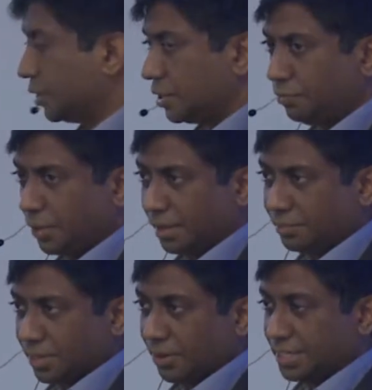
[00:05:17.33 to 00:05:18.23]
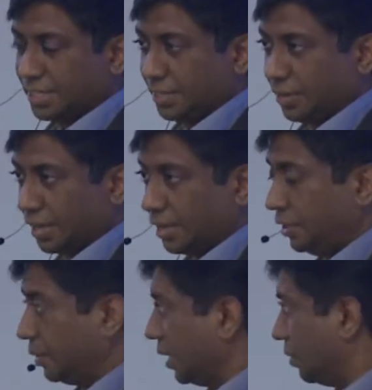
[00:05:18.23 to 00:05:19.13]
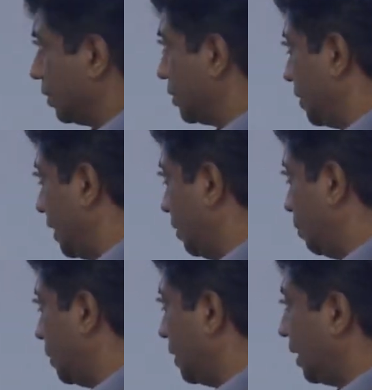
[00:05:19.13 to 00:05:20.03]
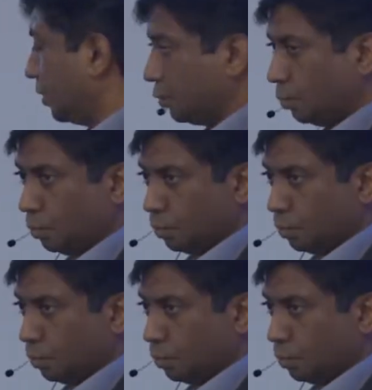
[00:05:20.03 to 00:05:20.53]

So if you have the criteria, you can also then work out